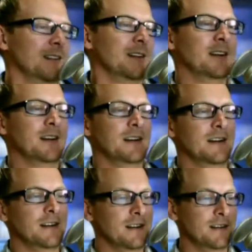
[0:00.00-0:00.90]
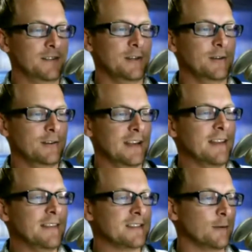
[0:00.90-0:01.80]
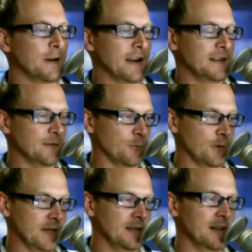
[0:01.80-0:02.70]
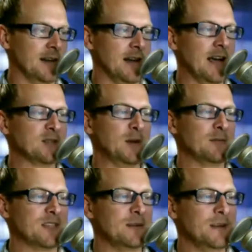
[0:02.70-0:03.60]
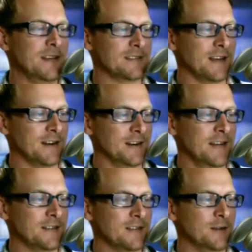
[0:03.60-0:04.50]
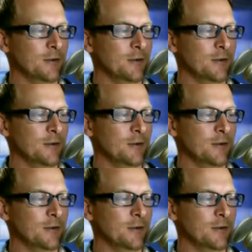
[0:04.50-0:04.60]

Ah, dude. And then this is the one I didn't read. Uh, XBMC Media Center hits the